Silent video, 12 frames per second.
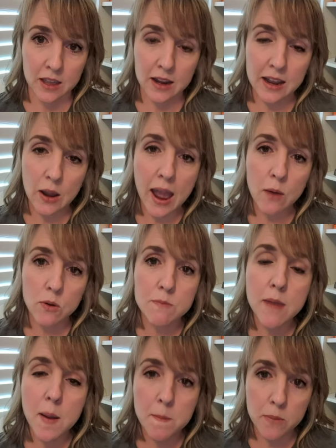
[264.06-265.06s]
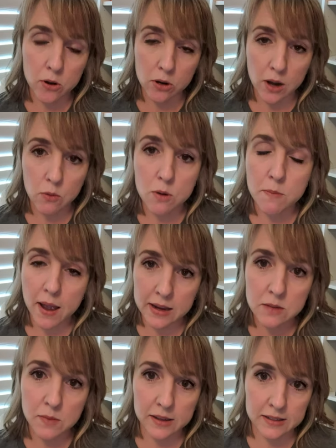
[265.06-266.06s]
And I
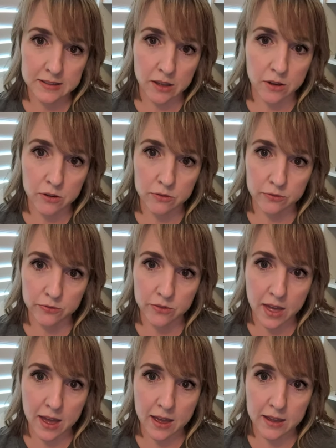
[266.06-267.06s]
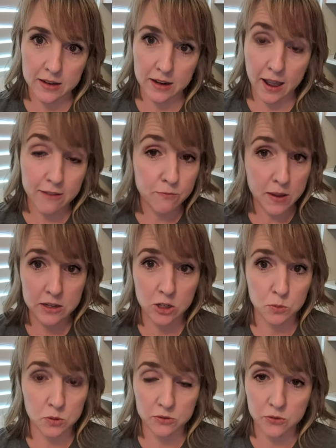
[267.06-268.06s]
remind myself that I've been here
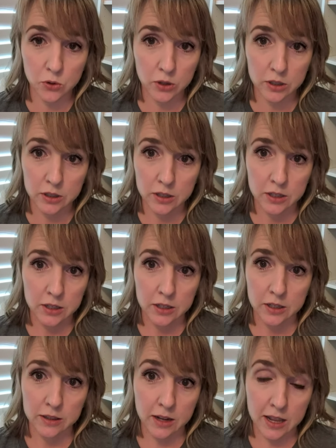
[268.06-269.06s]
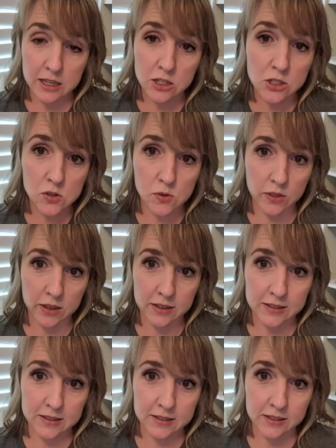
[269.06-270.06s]
before, that I can do
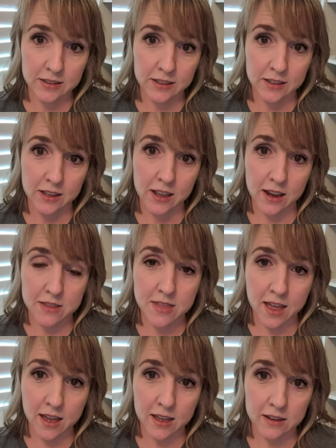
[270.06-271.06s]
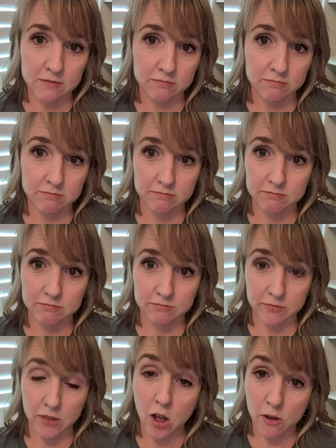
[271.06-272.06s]
this, and that
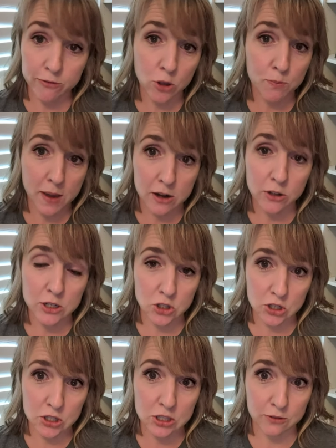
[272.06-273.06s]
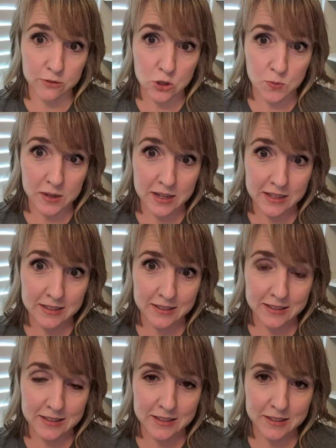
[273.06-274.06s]
I'll feel better in just a few
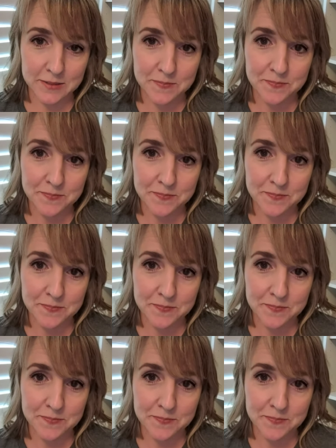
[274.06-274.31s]
minutes.